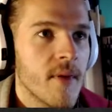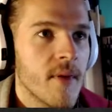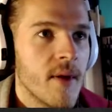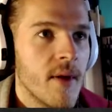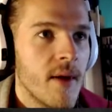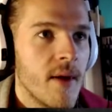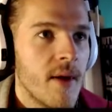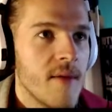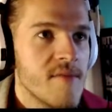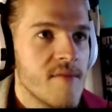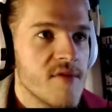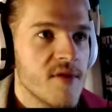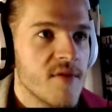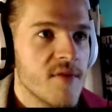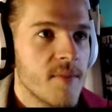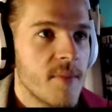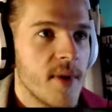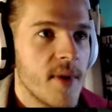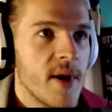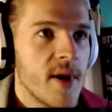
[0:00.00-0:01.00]
I'm just
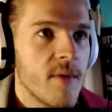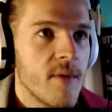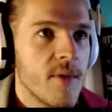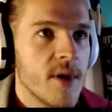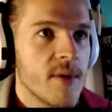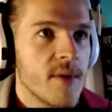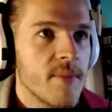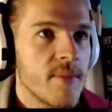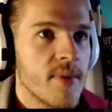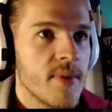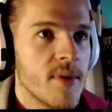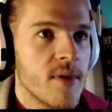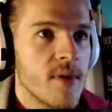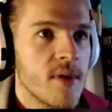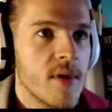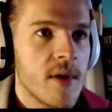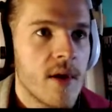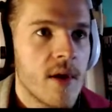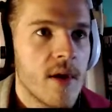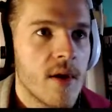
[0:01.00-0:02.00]
playing with the
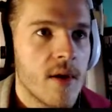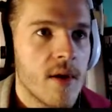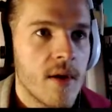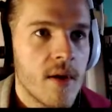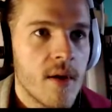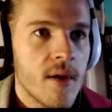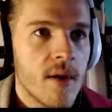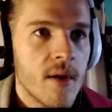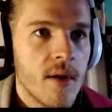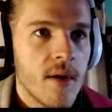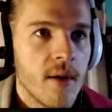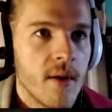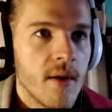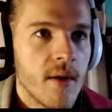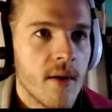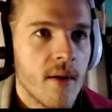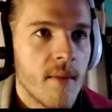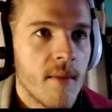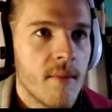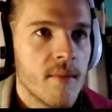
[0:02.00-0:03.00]
ball.
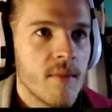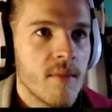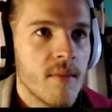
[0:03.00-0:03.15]
I'm